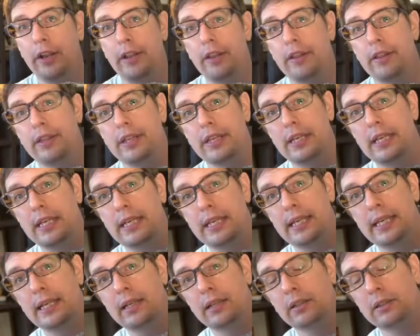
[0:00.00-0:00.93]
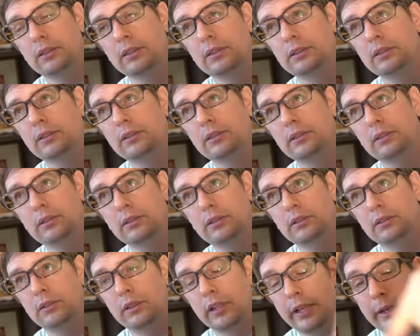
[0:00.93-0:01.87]
the
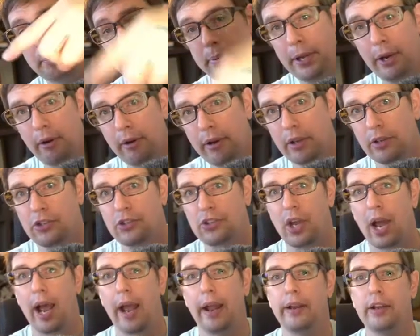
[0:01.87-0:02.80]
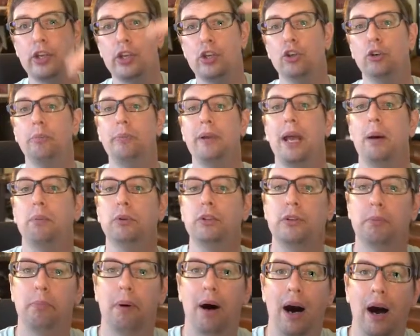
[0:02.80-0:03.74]
Imperial side, you'll be able
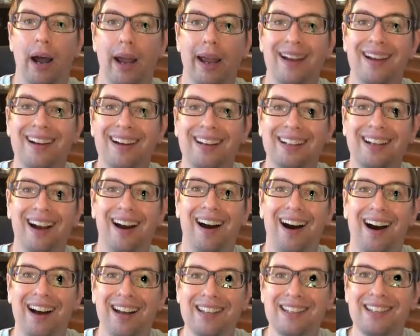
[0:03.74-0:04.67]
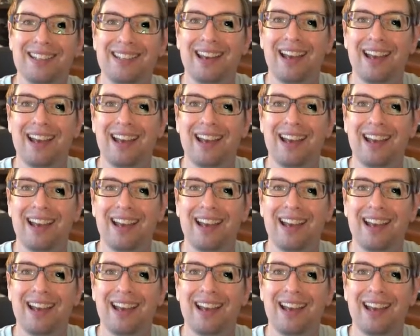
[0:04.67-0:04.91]
to buy Kas